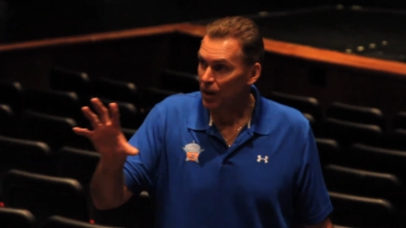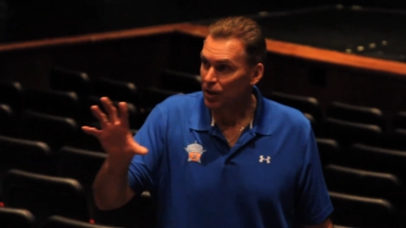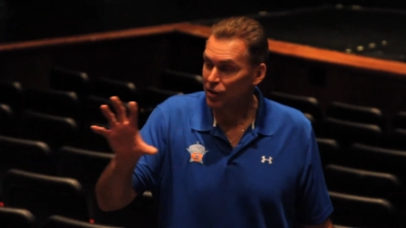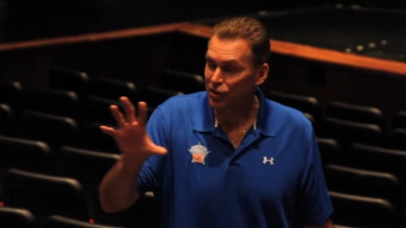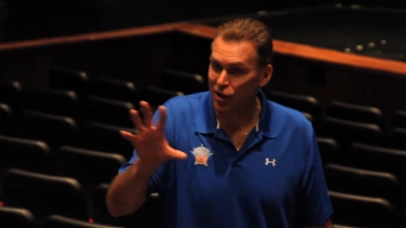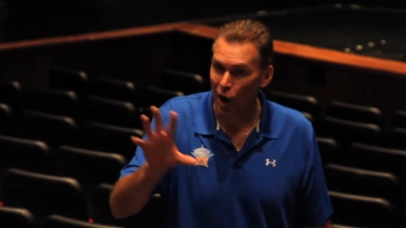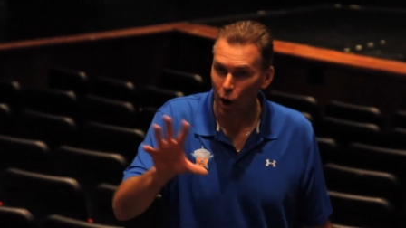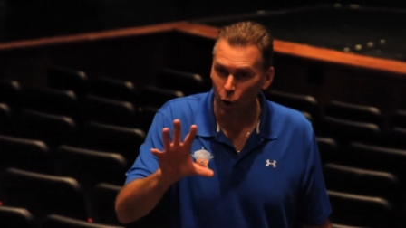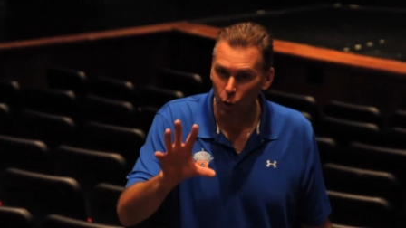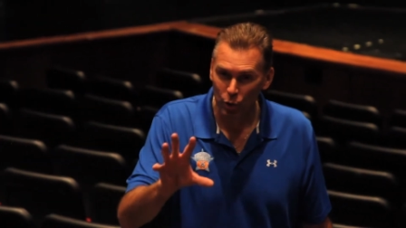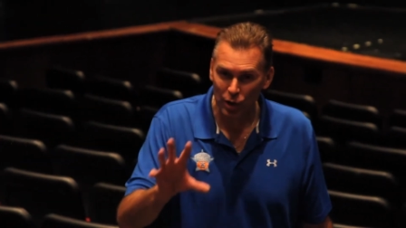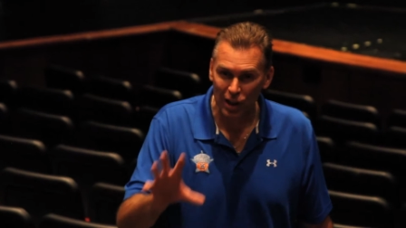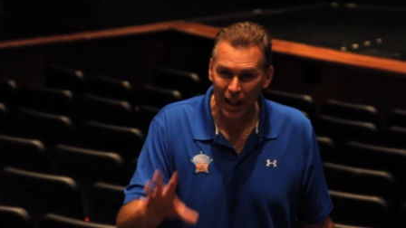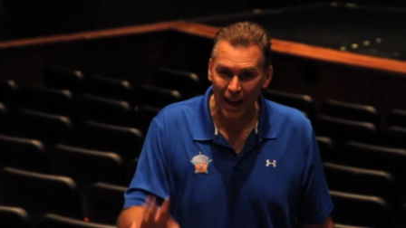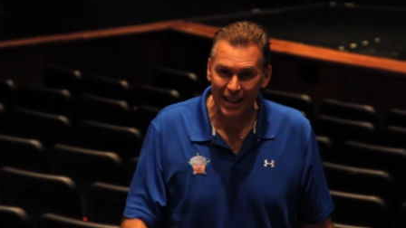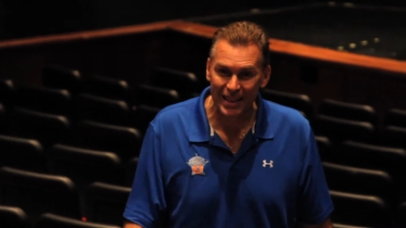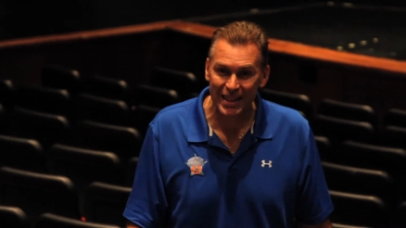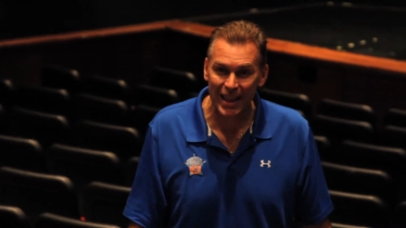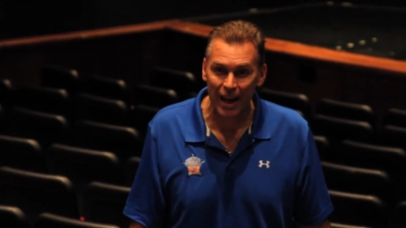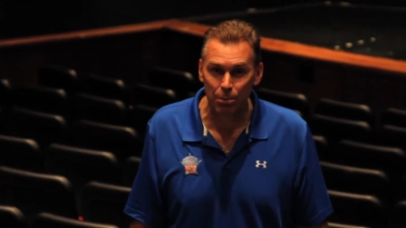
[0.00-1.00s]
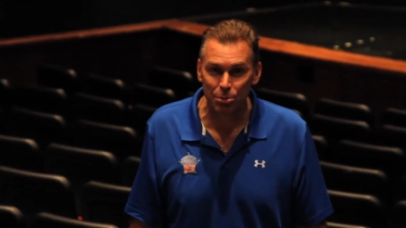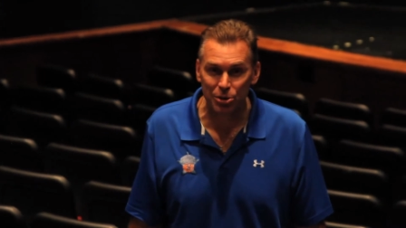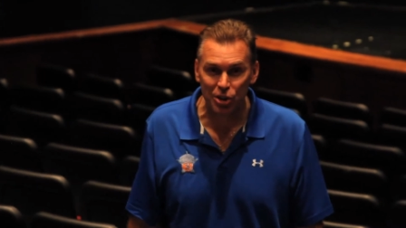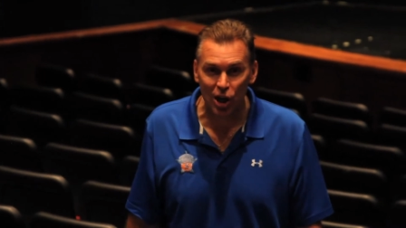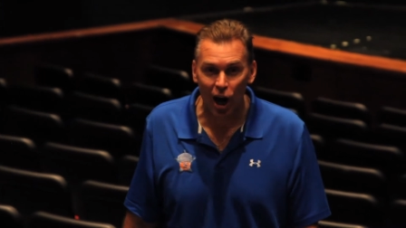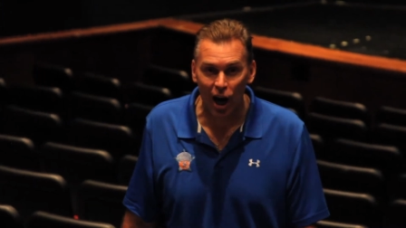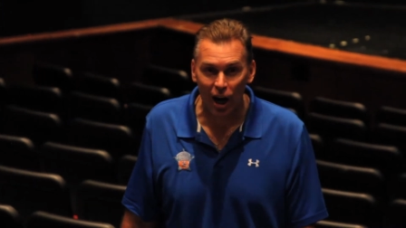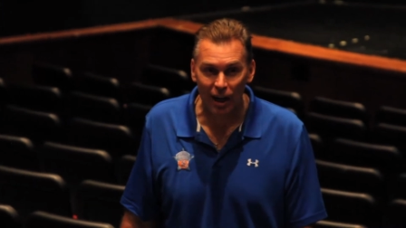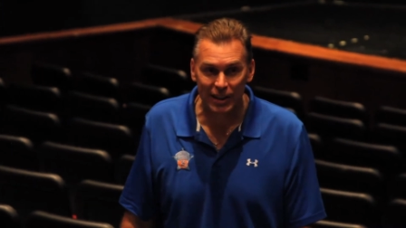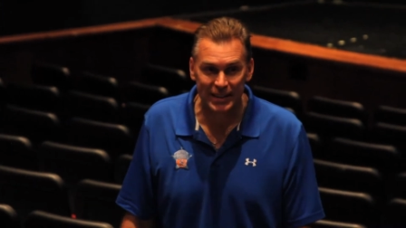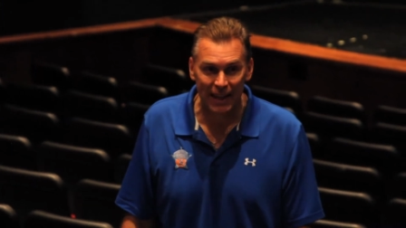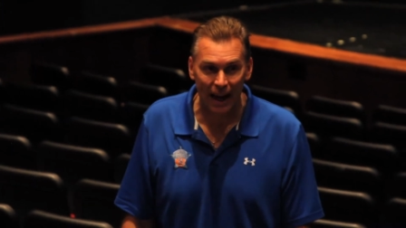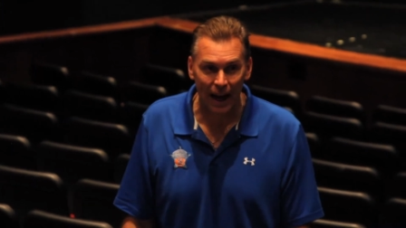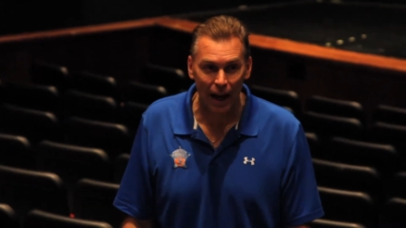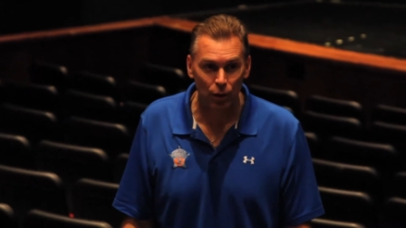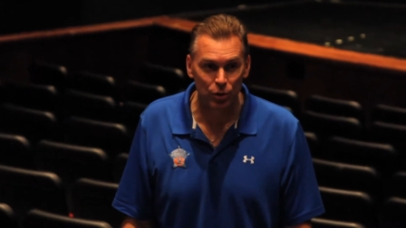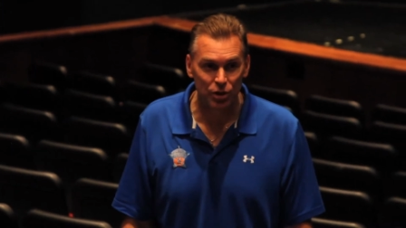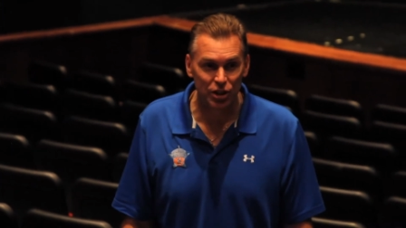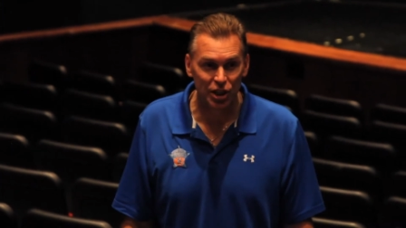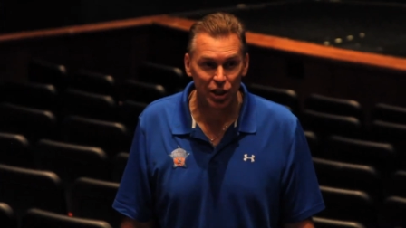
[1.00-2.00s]
Don't let them talk
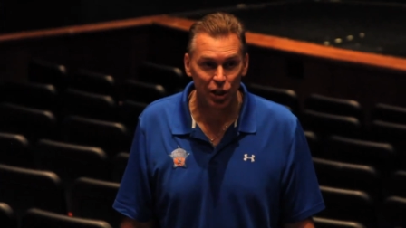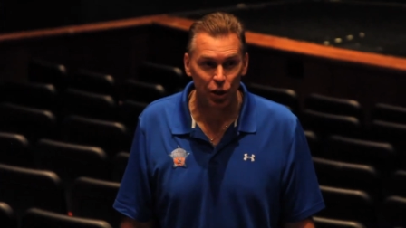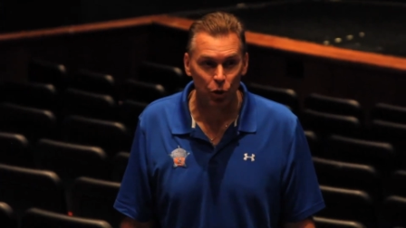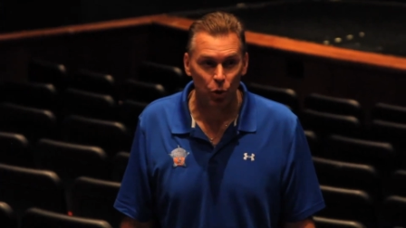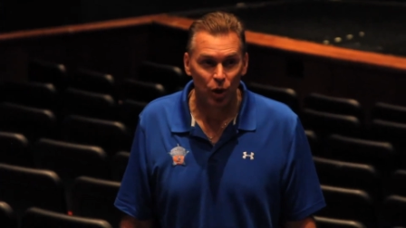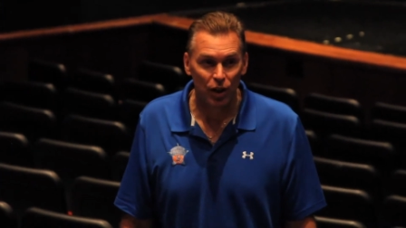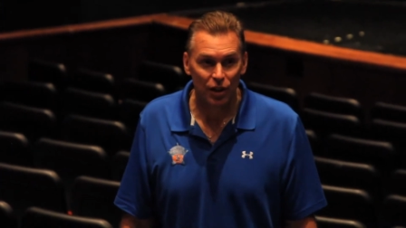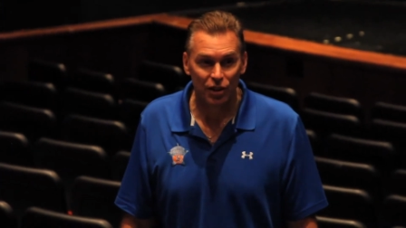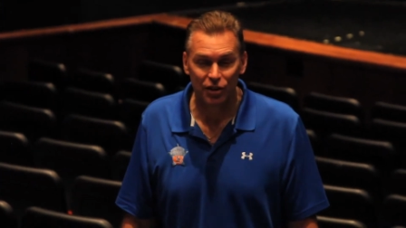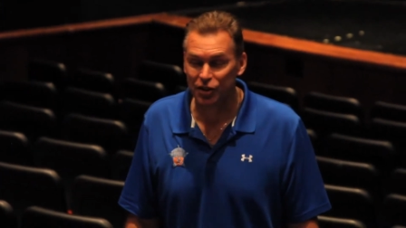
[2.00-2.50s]
down to you.